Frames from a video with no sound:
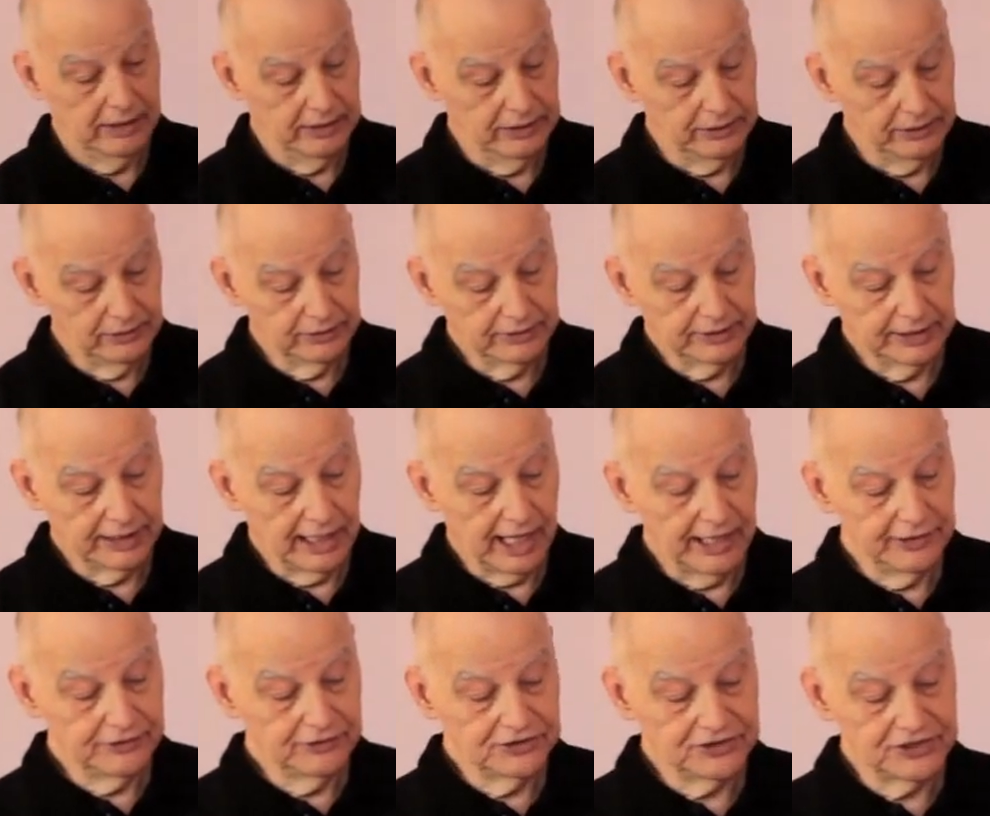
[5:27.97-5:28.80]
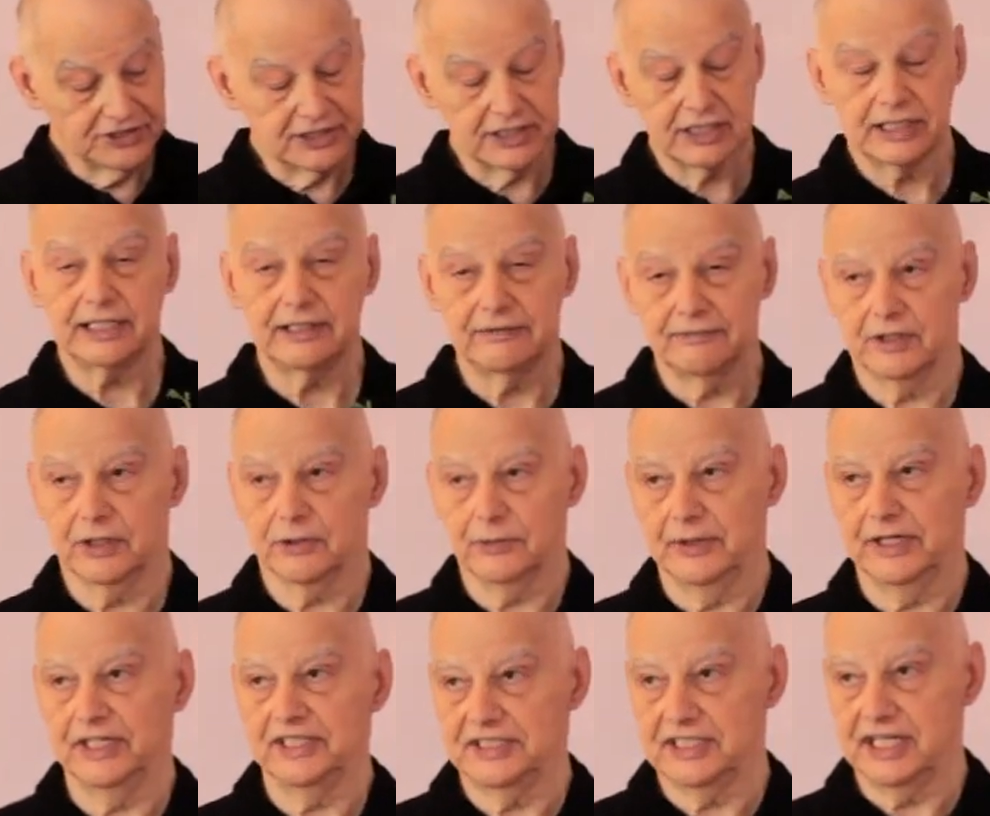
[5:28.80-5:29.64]
You can either just leave the
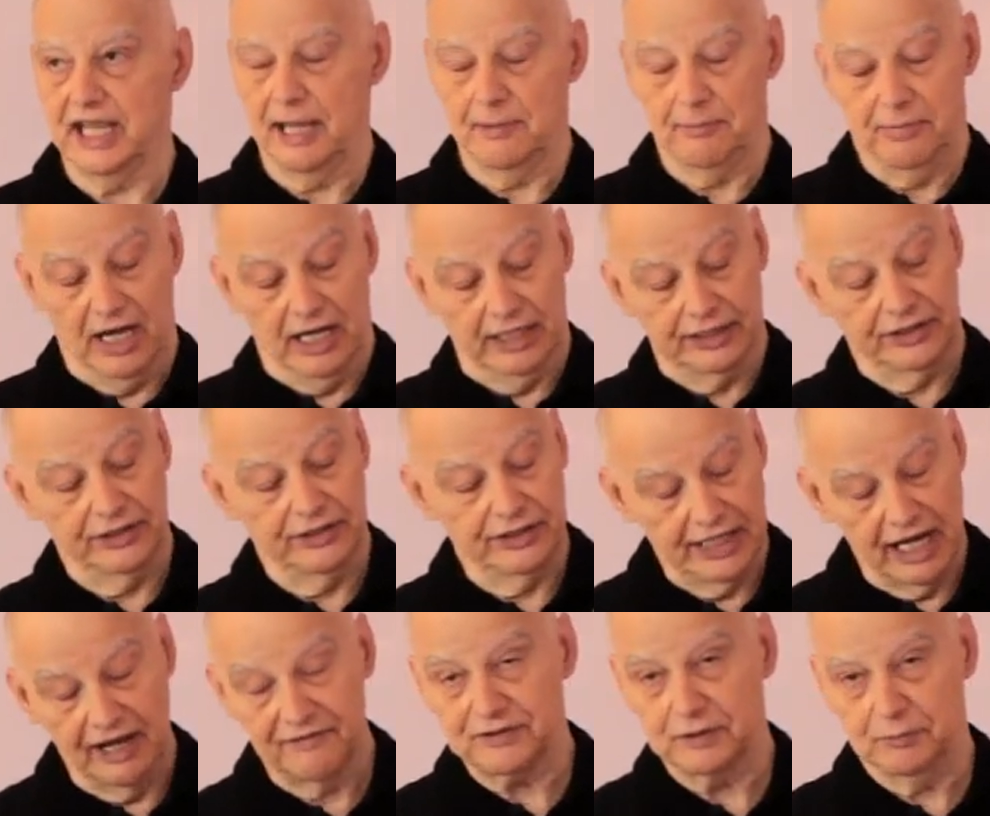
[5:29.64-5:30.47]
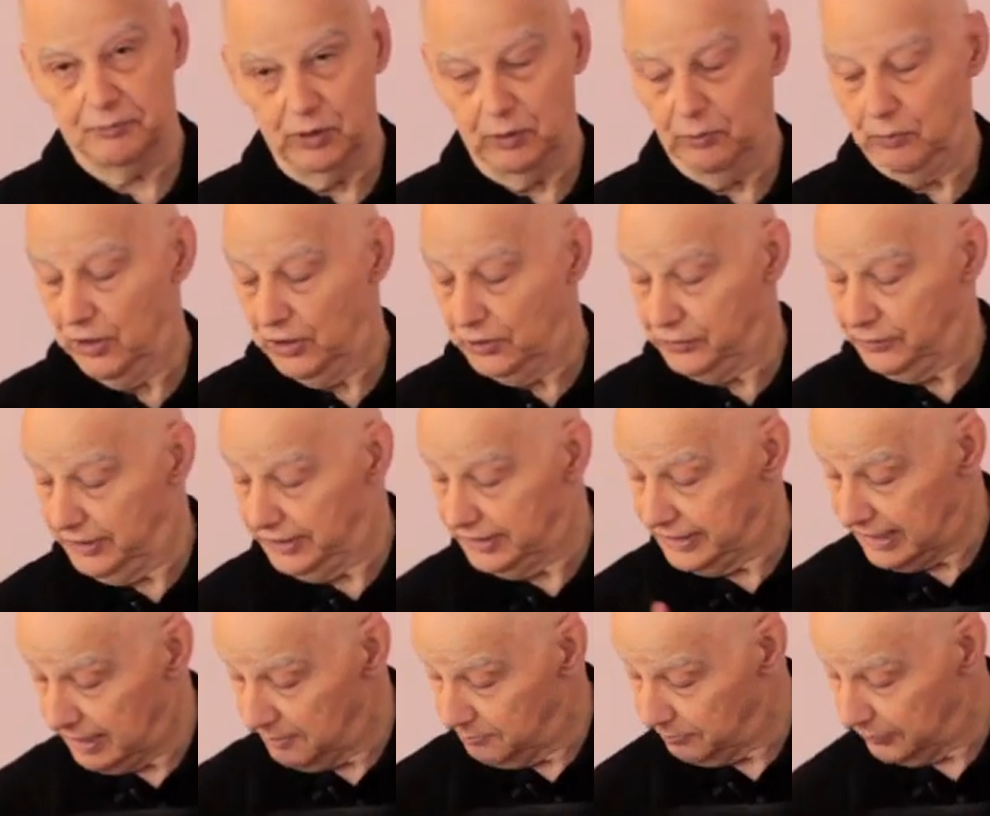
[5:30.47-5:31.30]
green tape on here, you'd have to put more green
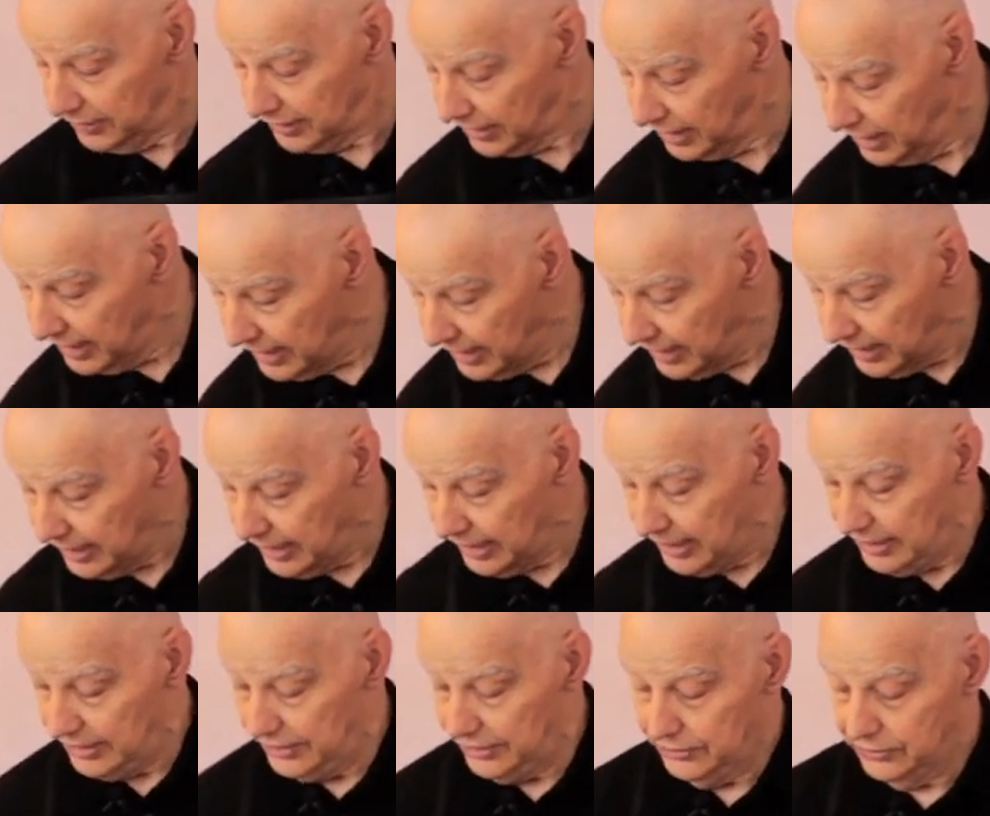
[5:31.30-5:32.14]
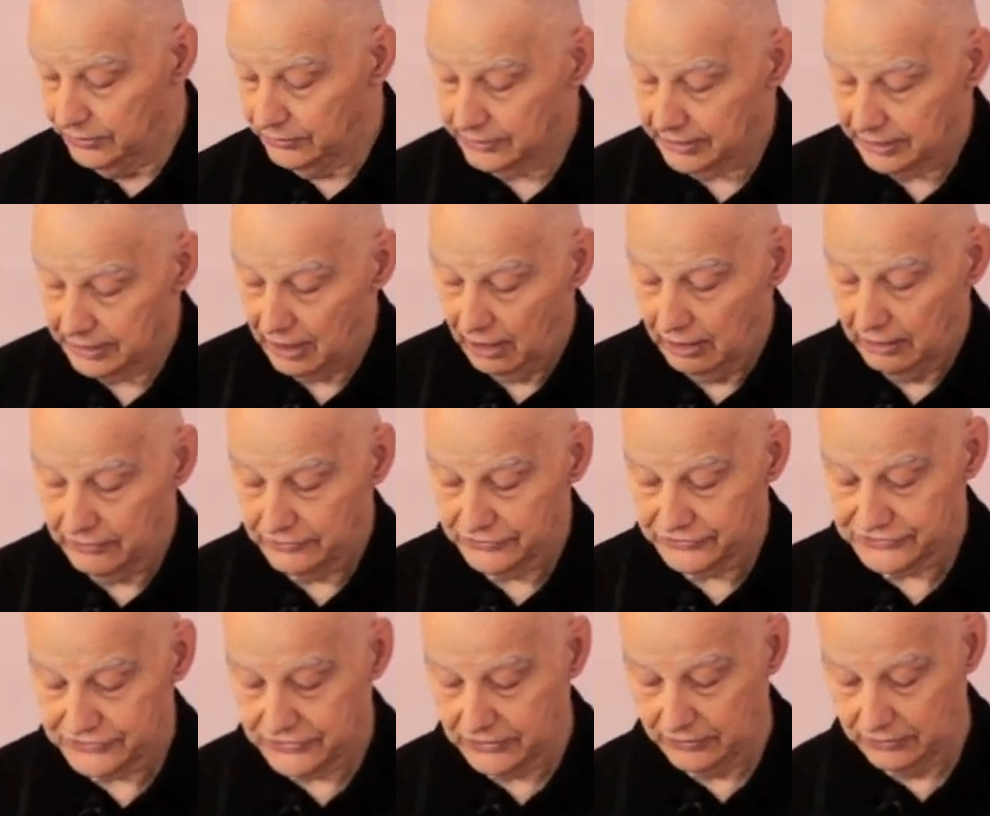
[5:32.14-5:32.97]
tape, but you can
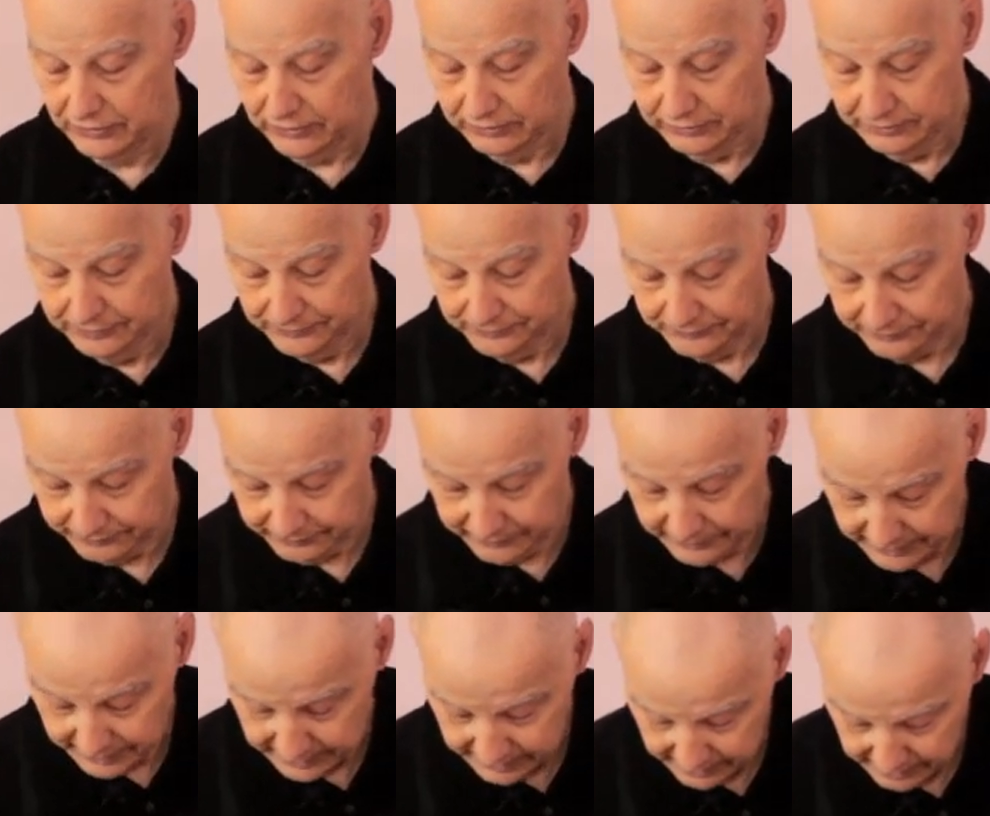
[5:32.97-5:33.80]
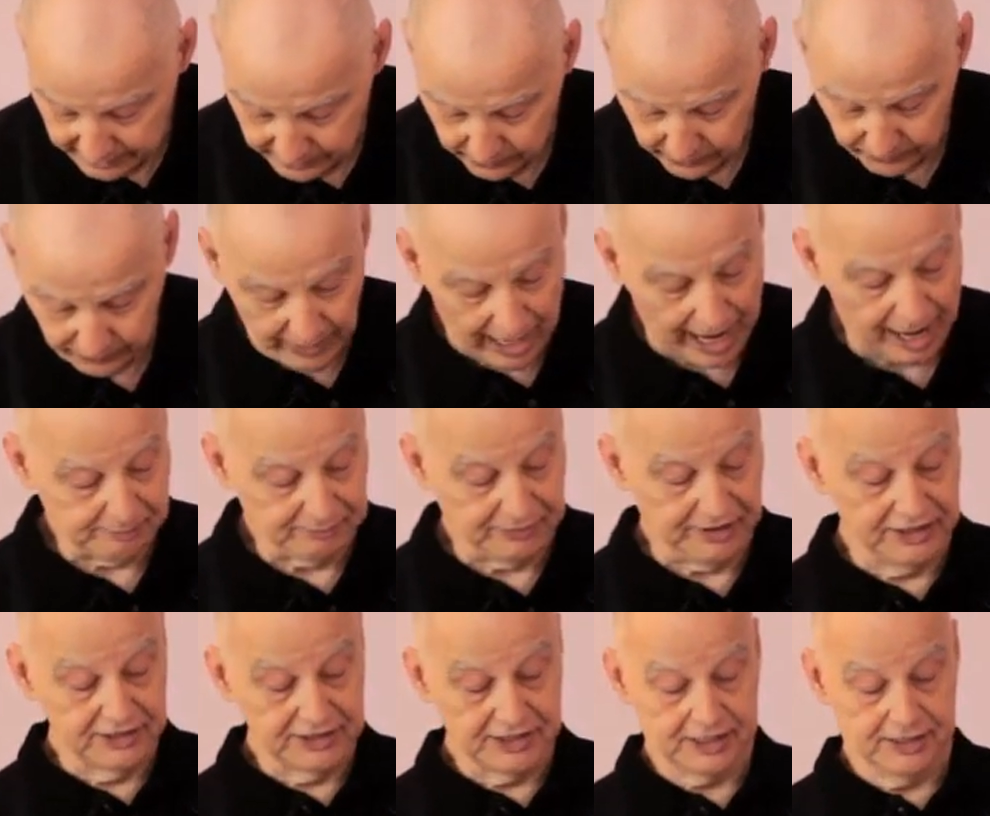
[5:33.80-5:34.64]
also wrap
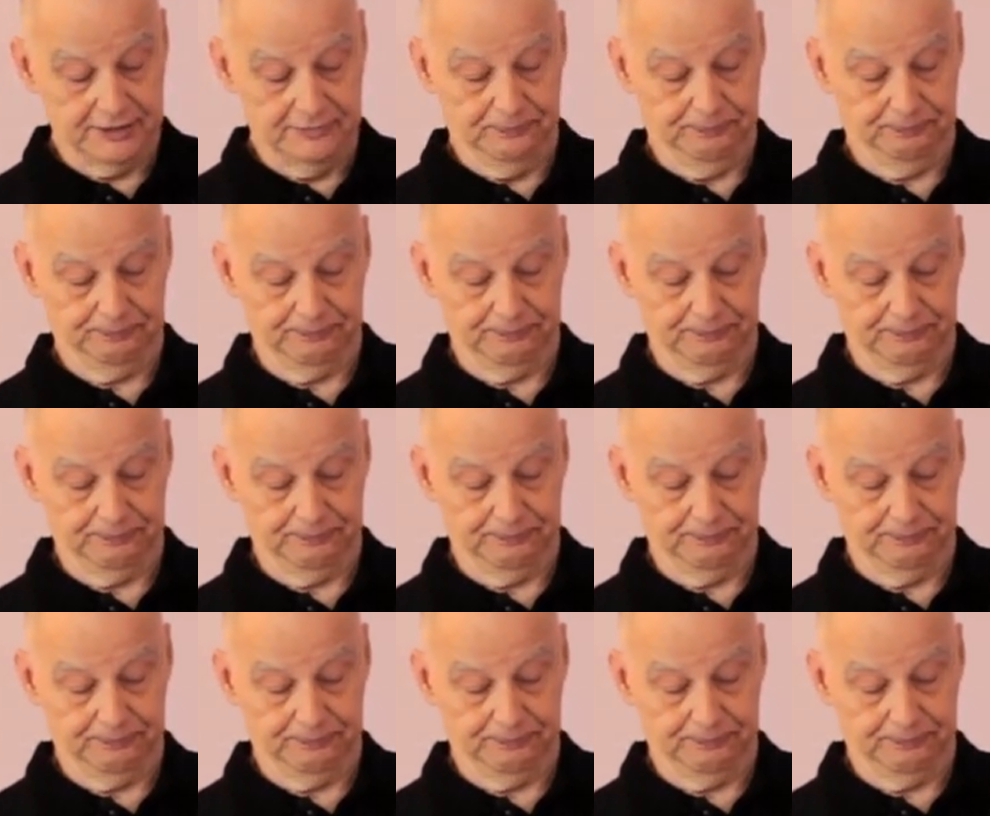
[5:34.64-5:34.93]
it